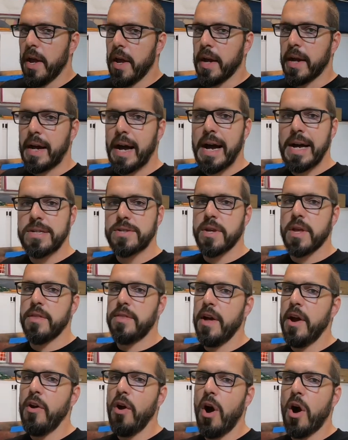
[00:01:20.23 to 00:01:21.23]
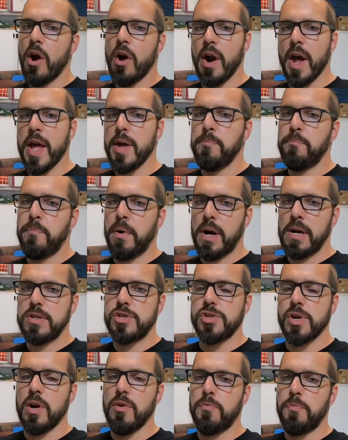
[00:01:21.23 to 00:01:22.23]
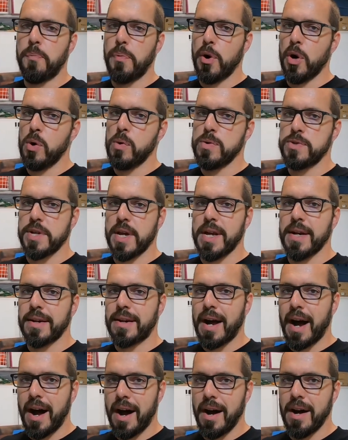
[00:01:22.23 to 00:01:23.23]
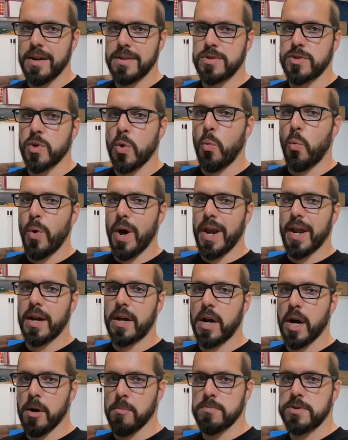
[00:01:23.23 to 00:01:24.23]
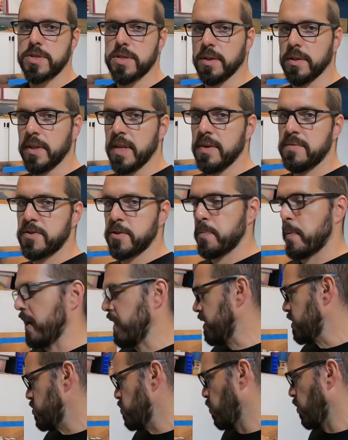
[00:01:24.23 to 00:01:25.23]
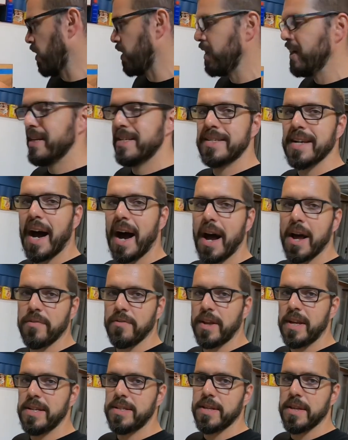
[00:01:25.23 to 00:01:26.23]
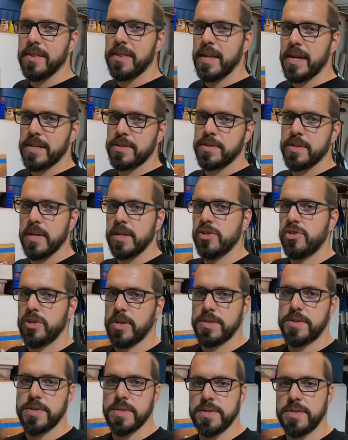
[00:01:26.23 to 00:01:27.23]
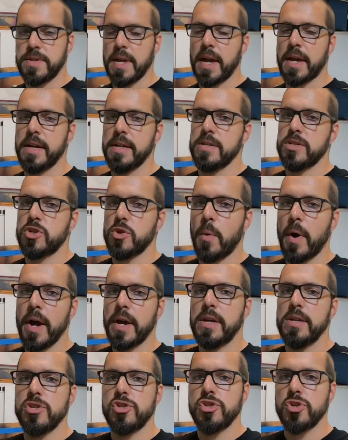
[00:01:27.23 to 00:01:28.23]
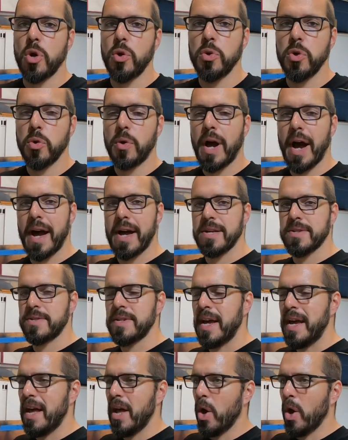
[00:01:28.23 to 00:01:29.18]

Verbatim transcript: And guys, there are a bunch of pros and cons when it comes to leaf springs. We're gonna dive into this in just a second so I can show you guys